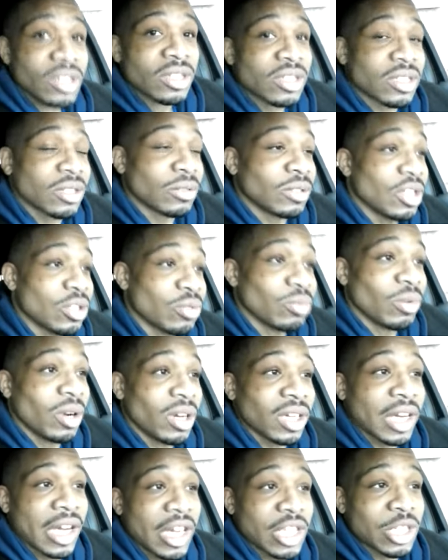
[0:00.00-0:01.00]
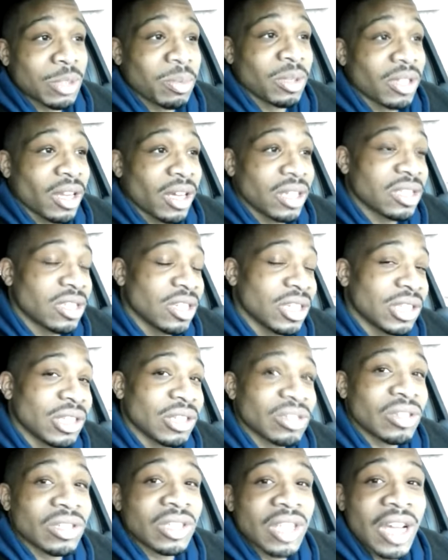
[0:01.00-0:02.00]
So this one guy spent like
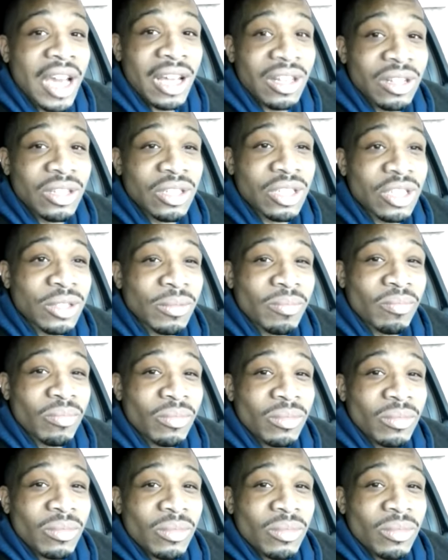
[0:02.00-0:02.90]
$600.